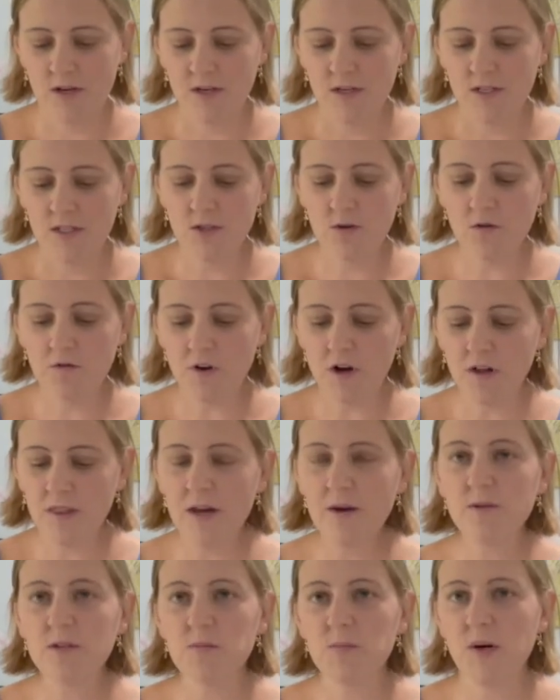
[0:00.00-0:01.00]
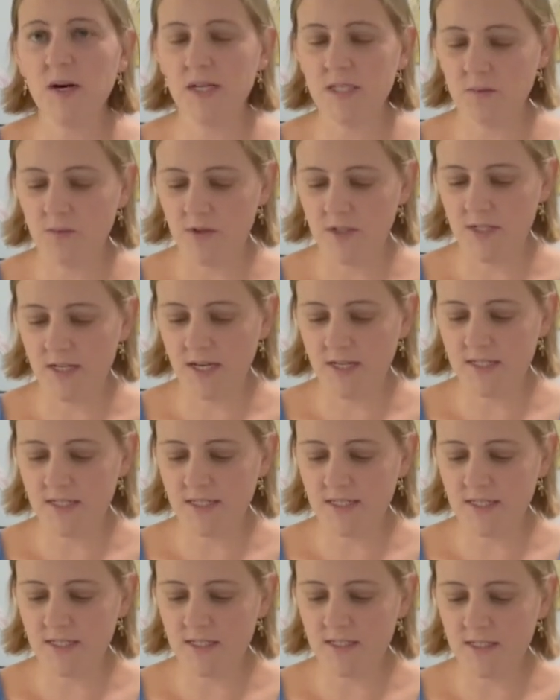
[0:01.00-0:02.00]
So if all that was possible in
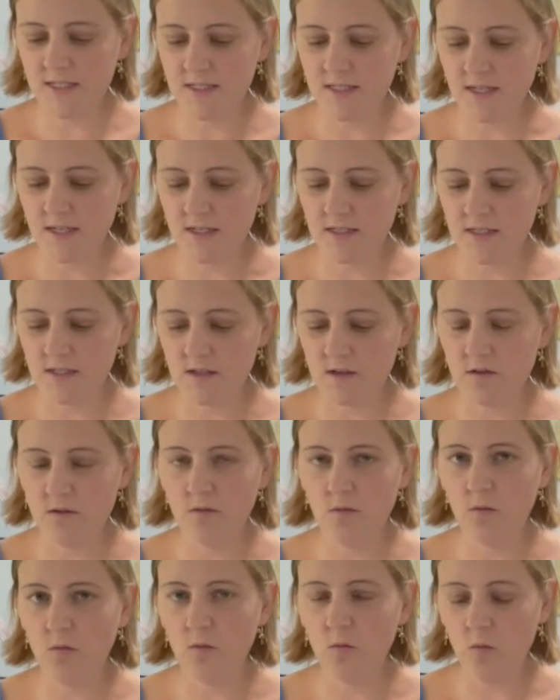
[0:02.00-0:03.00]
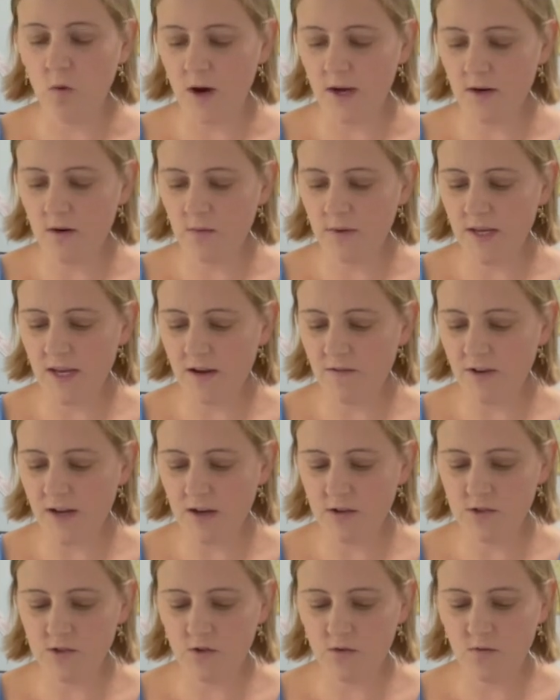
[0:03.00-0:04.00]
1966, why don't we have
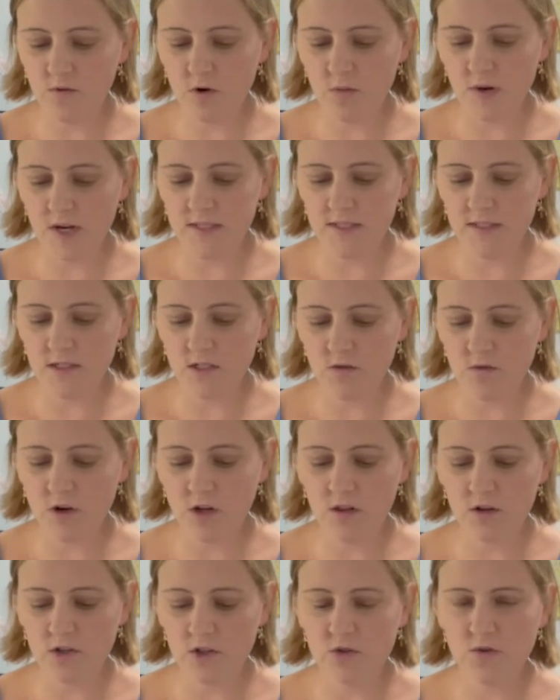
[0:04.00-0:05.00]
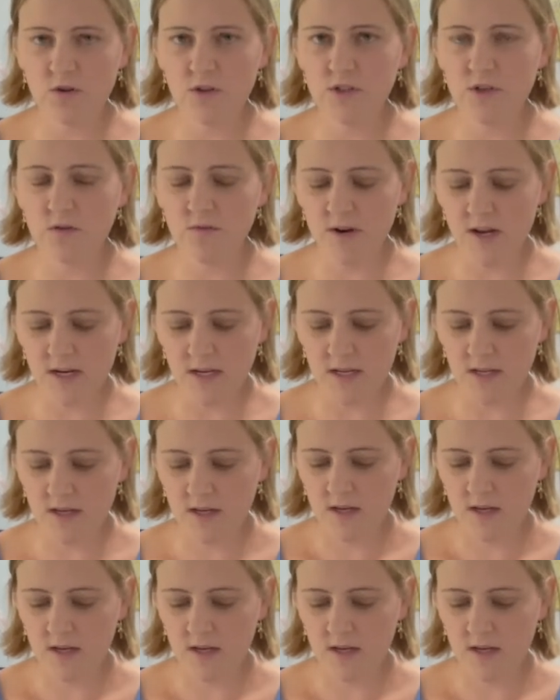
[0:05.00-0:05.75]
household robots that do all our chores already?